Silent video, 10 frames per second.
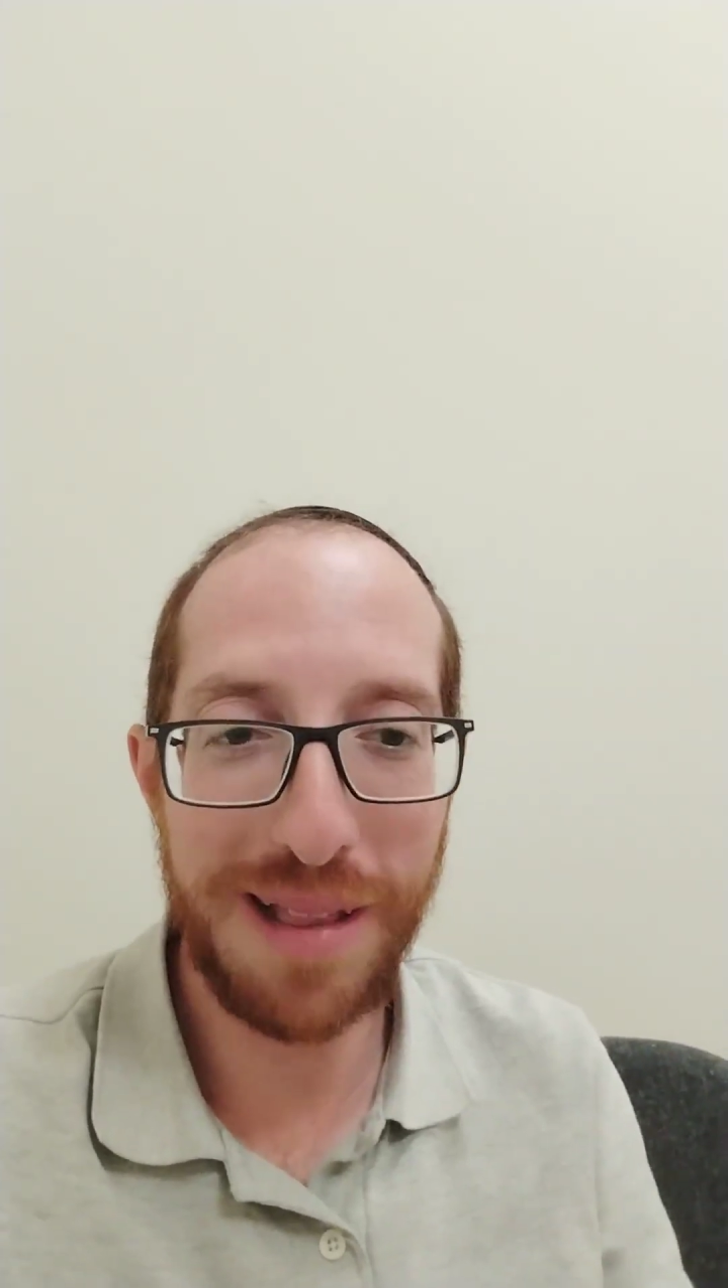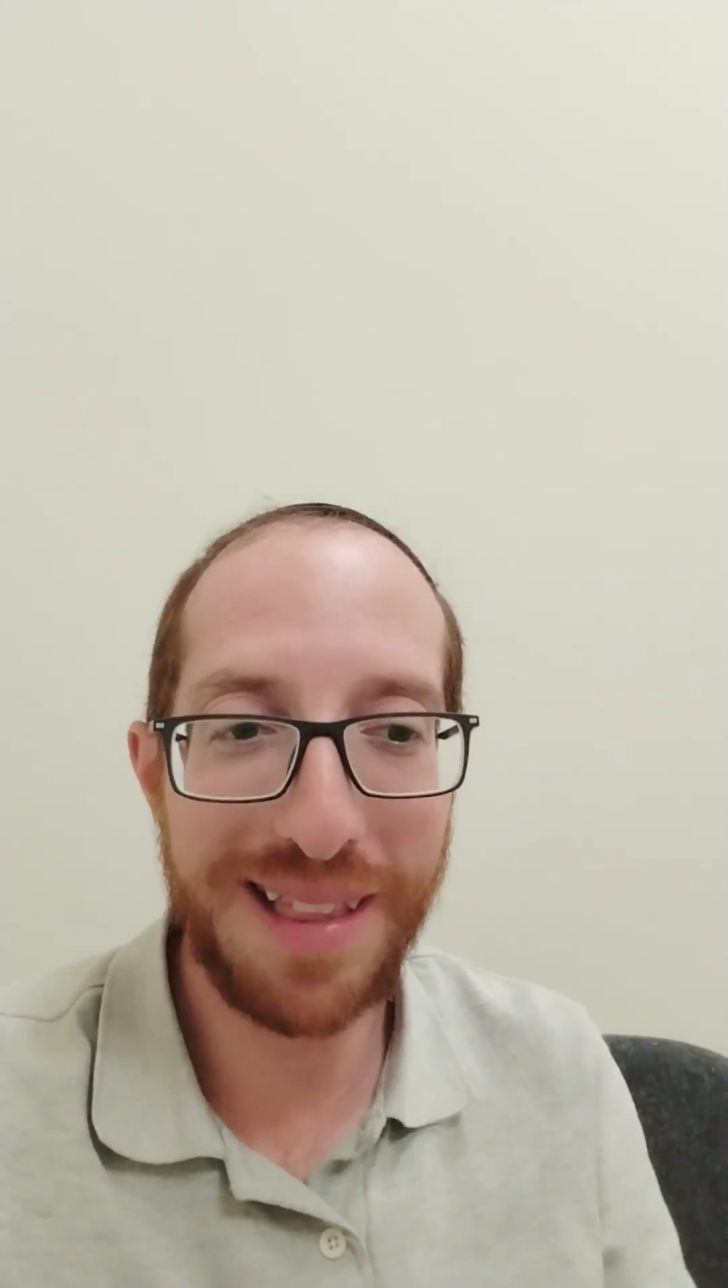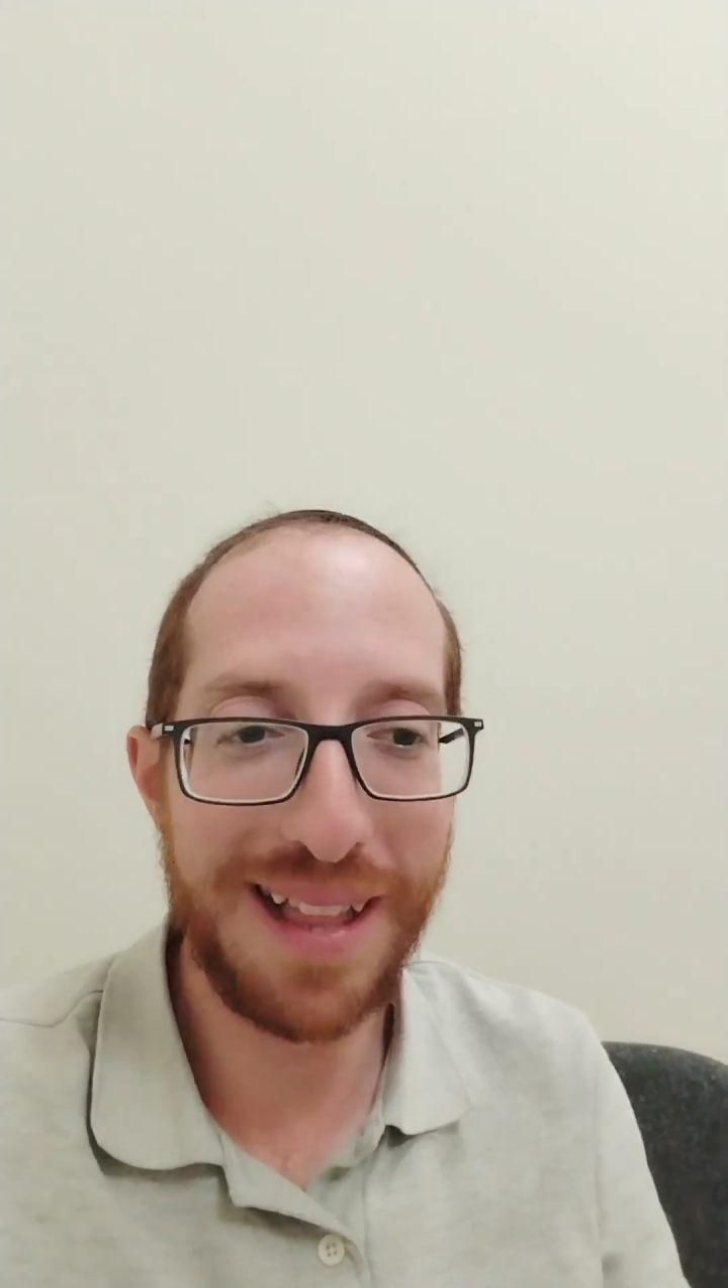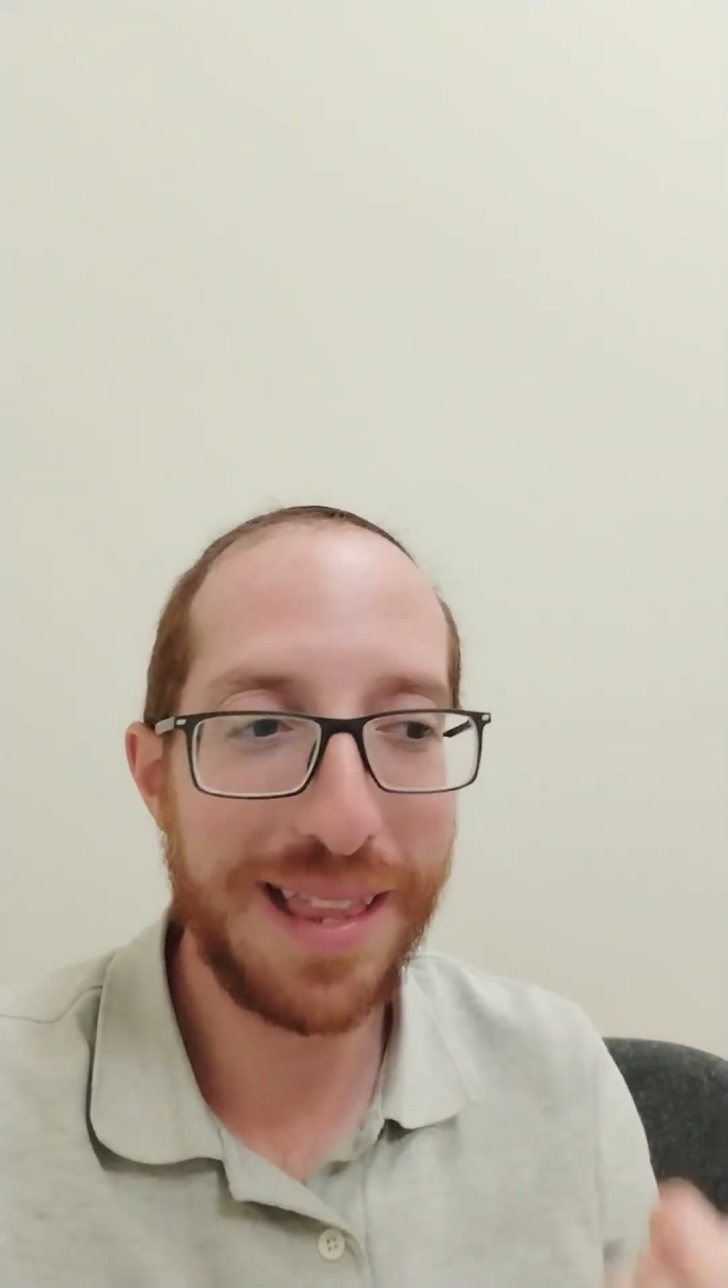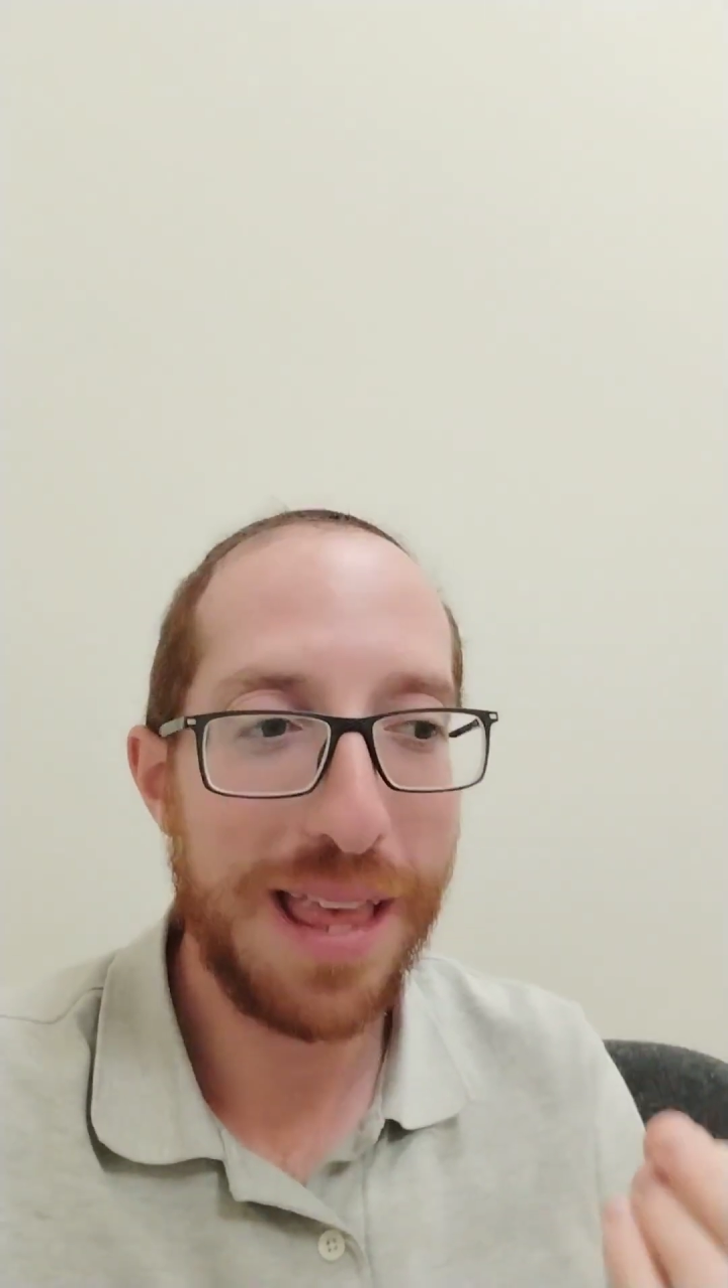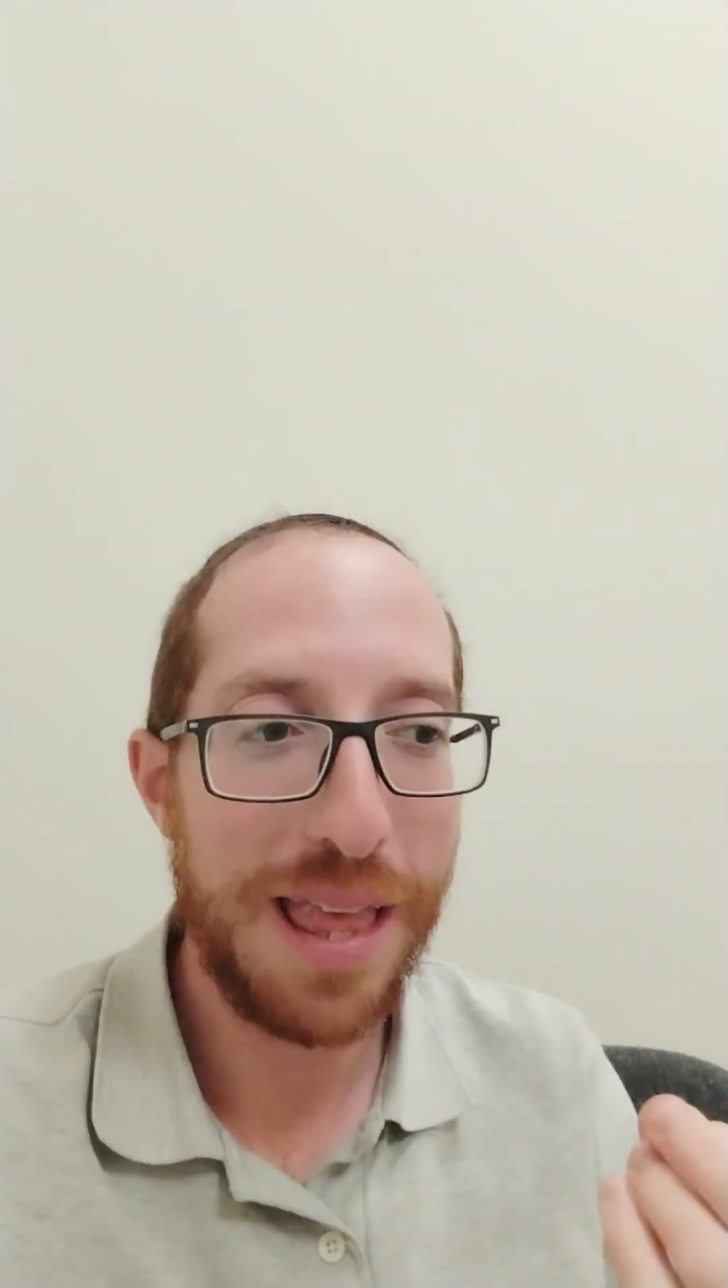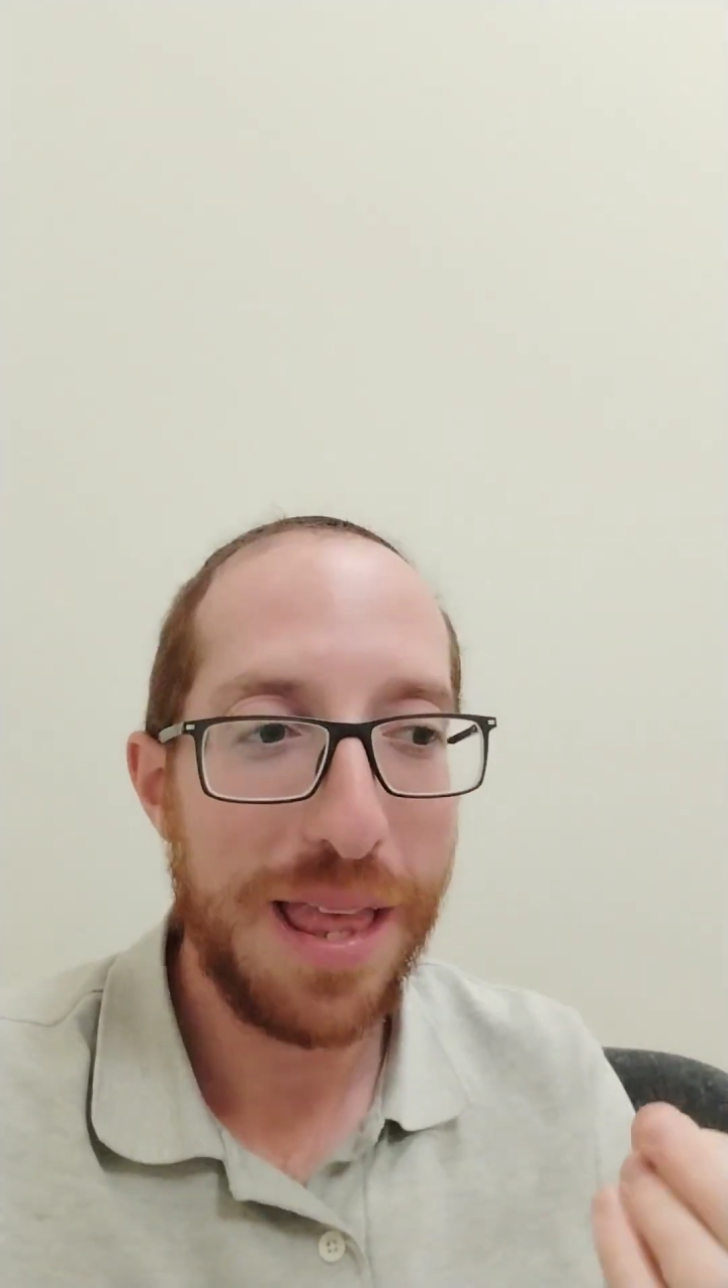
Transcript: out, is that